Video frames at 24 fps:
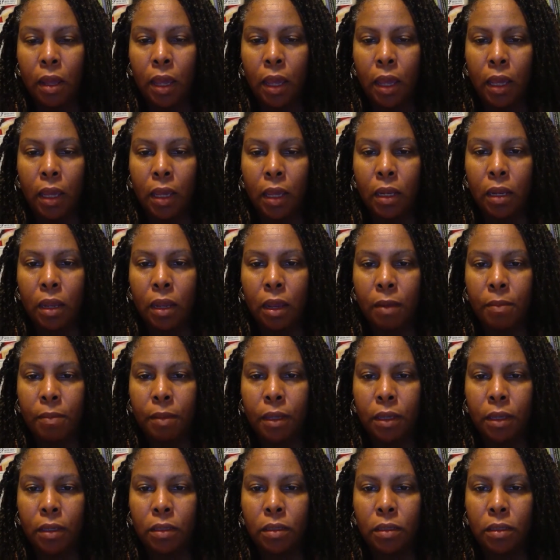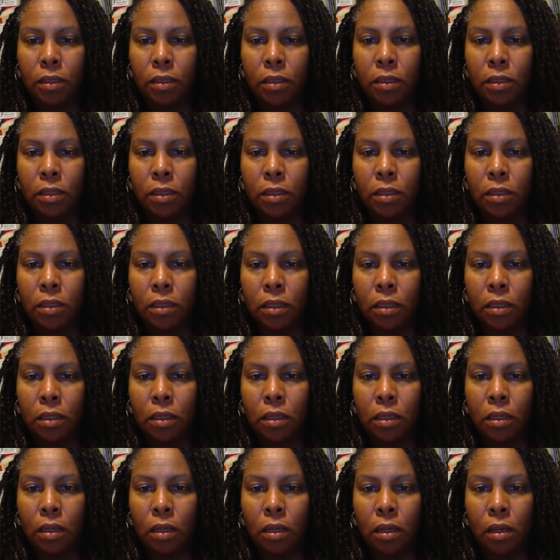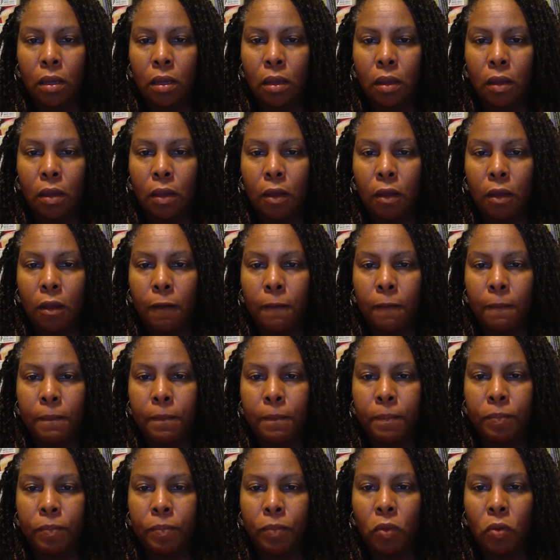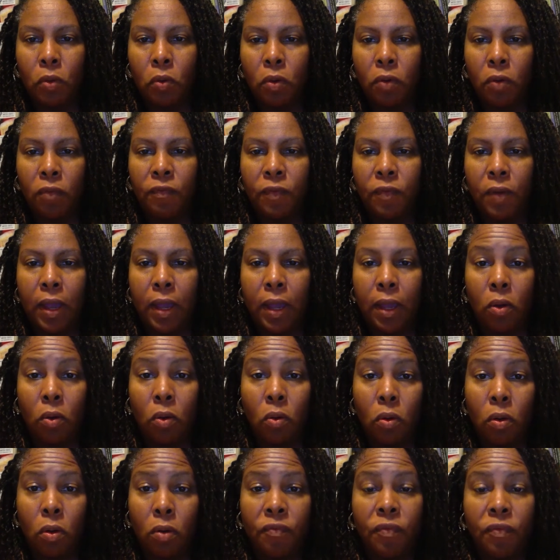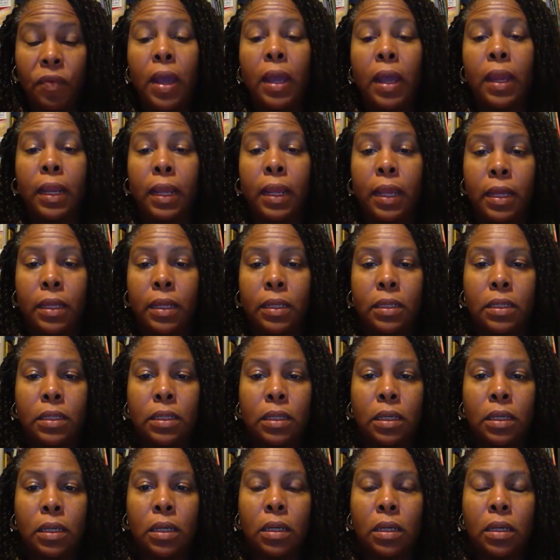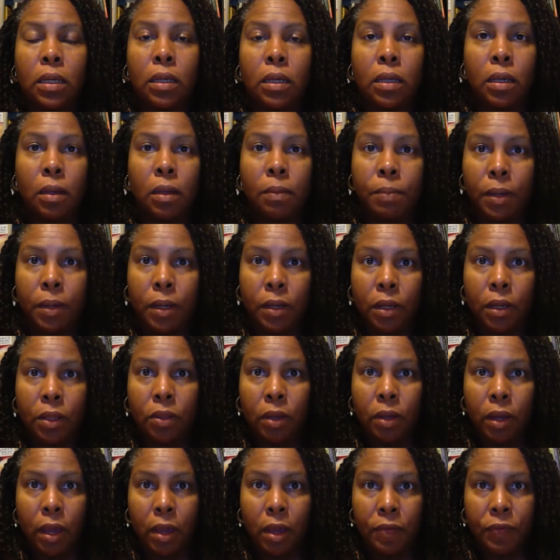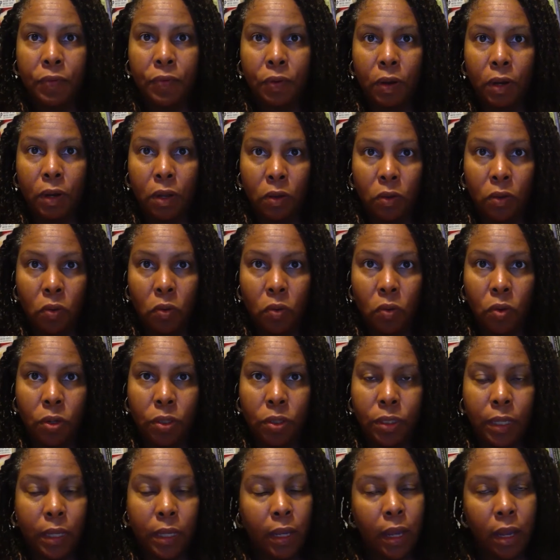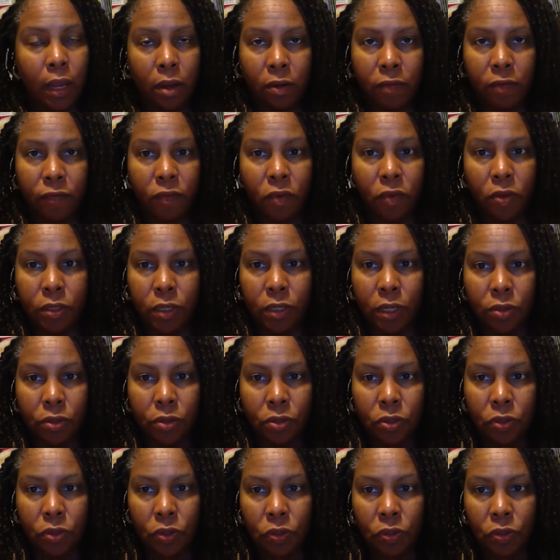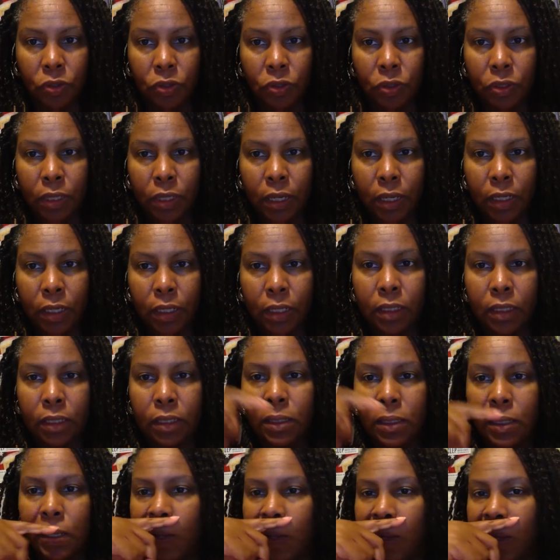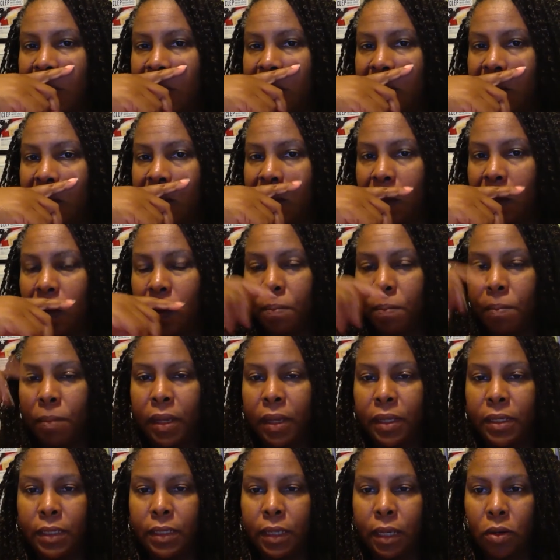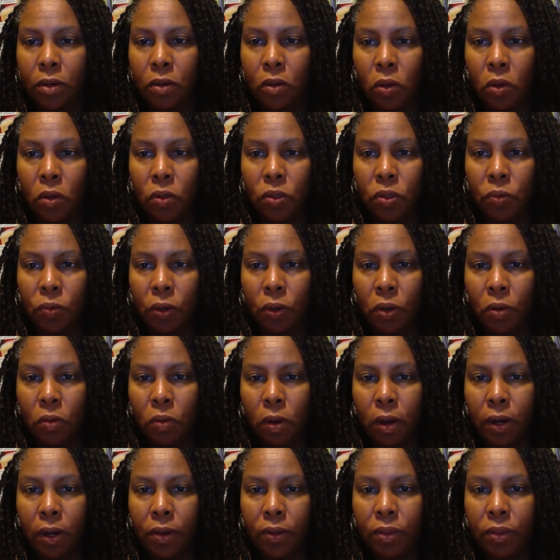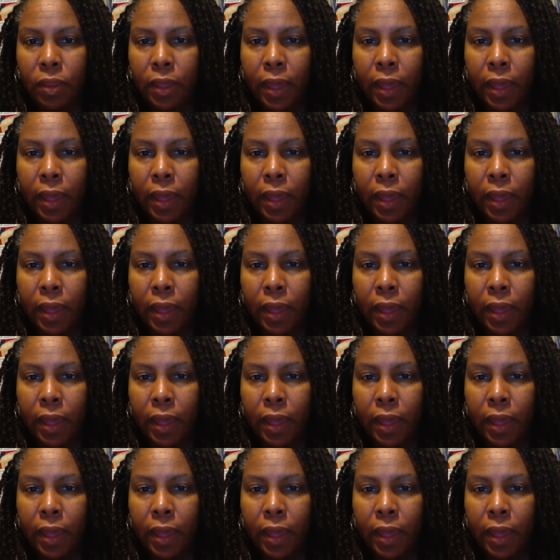Economics or finance can be another half credit course that kind of falls under social studies. My state also required